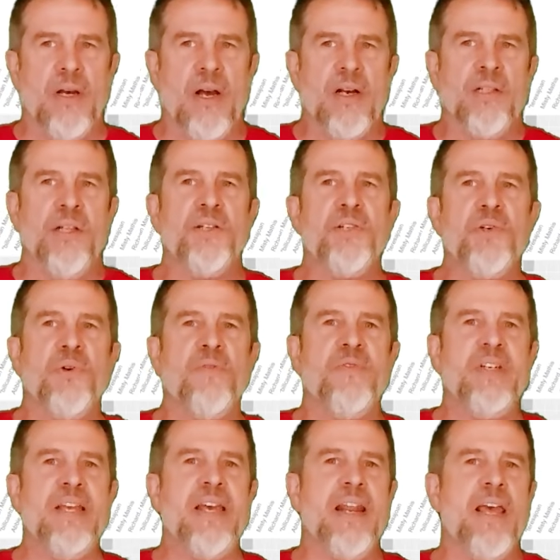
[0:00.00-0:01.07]
A cluster of
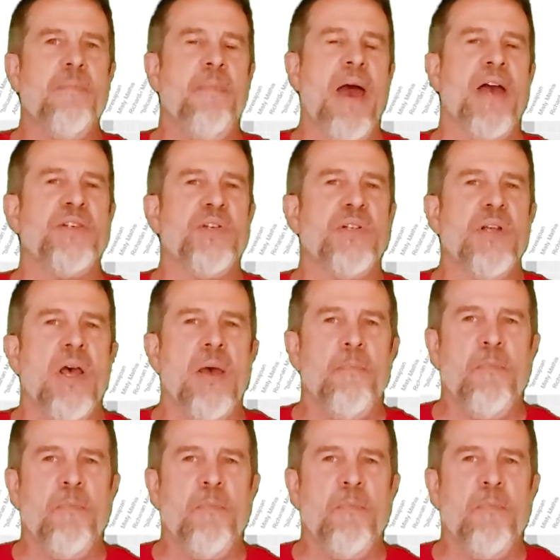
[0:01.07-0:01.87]
DNA matches